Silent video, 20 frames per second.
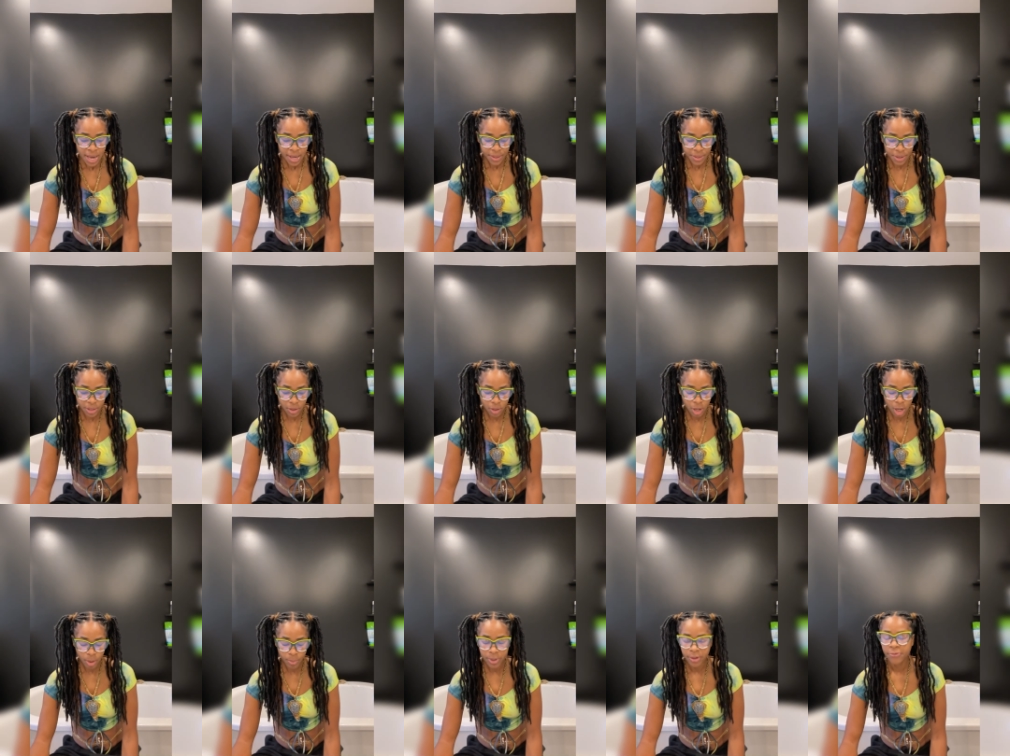They're
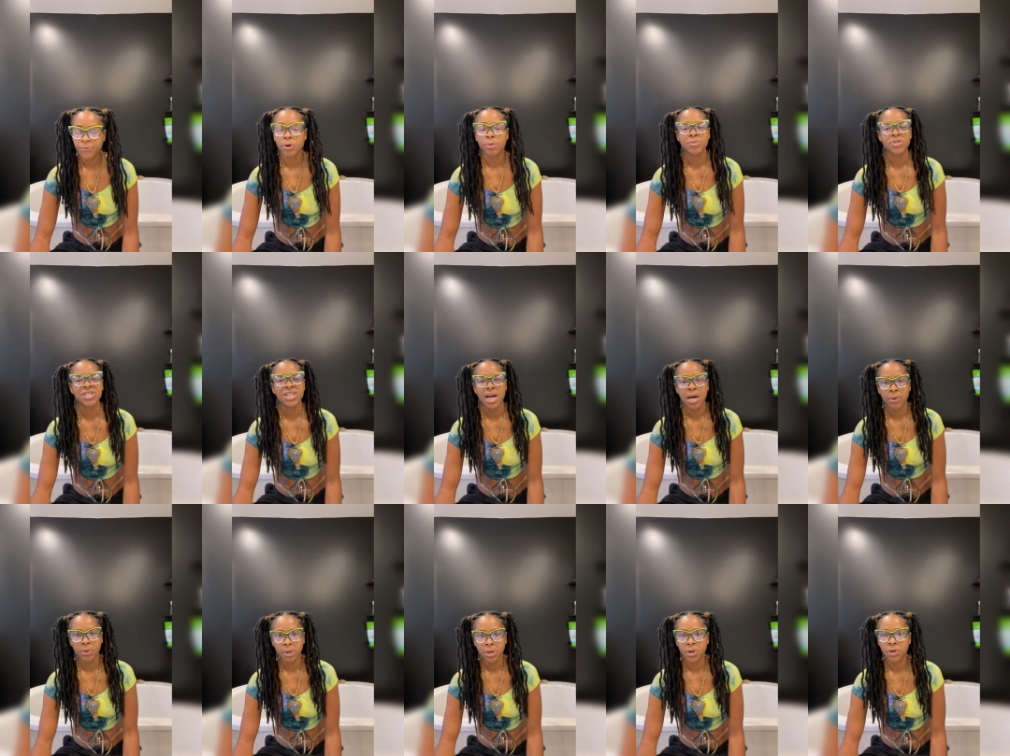coming from
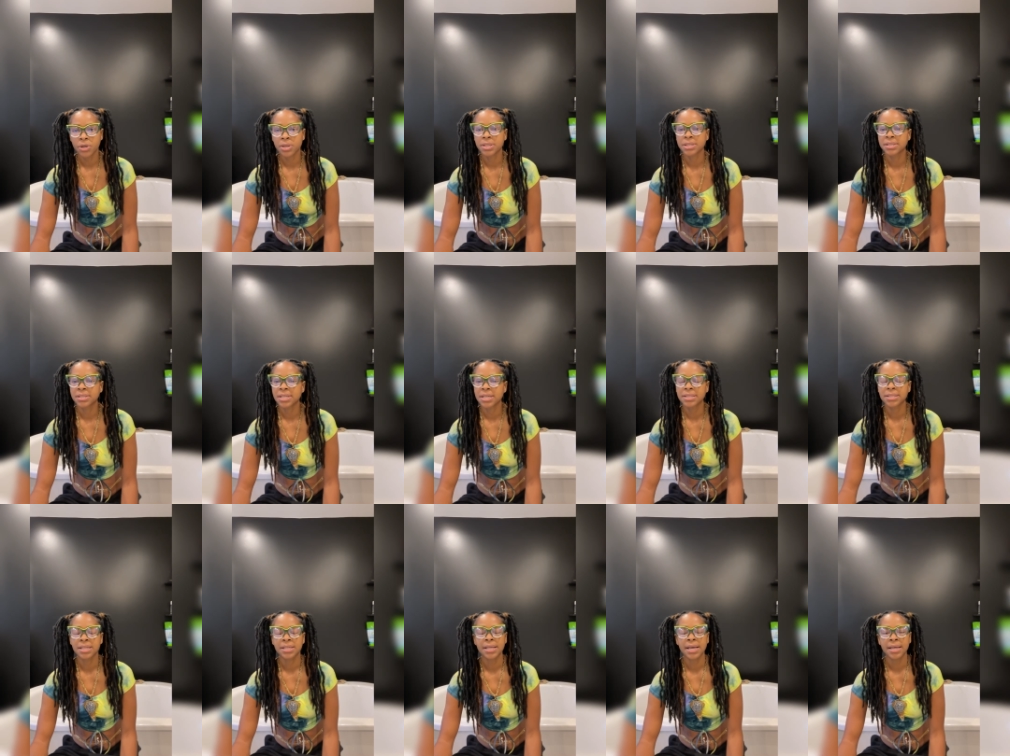shower curtains,
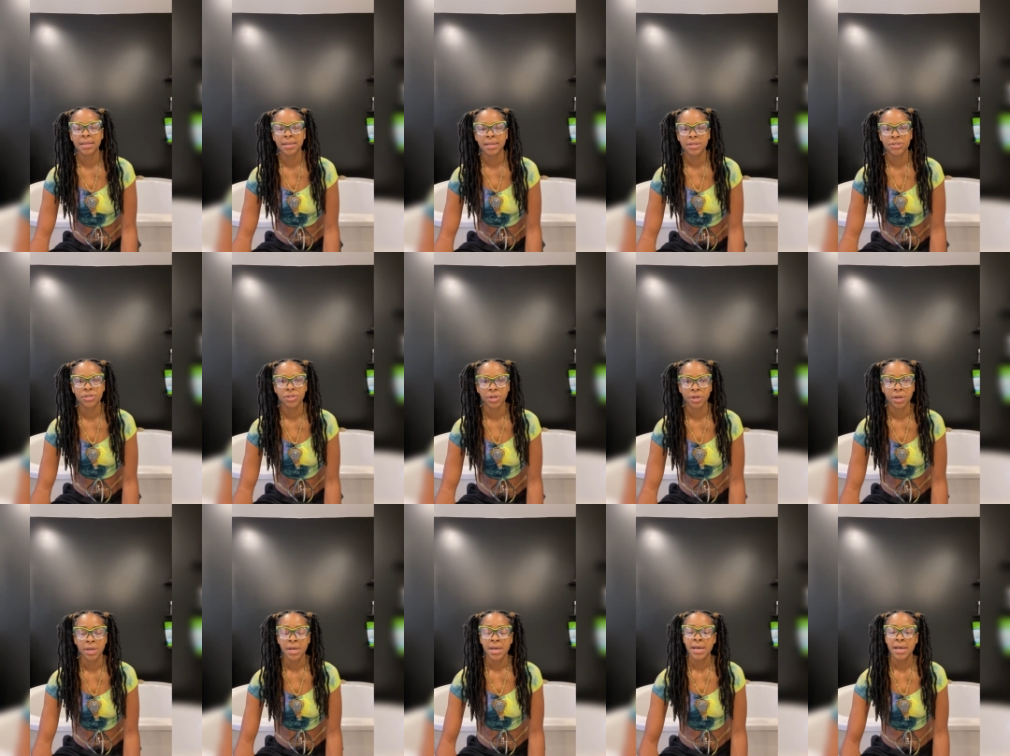things of that nature